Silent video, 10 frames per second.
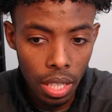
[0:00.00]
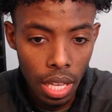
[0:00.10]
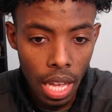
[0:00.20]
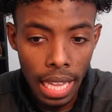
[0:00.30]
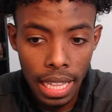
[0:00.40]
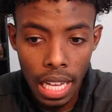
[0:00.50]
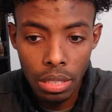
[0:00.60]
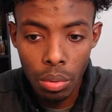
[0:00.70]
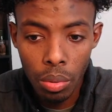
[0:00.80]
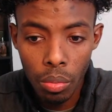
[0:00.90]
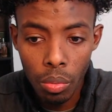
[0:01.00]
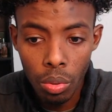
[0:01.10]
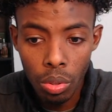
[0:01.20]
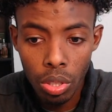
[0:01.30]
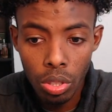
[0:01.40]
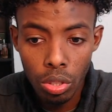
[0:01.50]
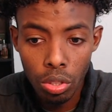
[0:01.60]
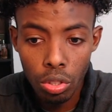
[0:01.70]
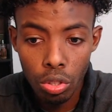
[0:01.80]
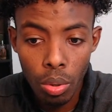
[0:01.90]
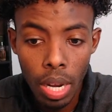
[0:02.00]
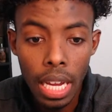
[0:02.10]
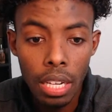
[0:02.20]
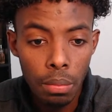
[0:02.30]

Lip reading: and that's where we're looking to trade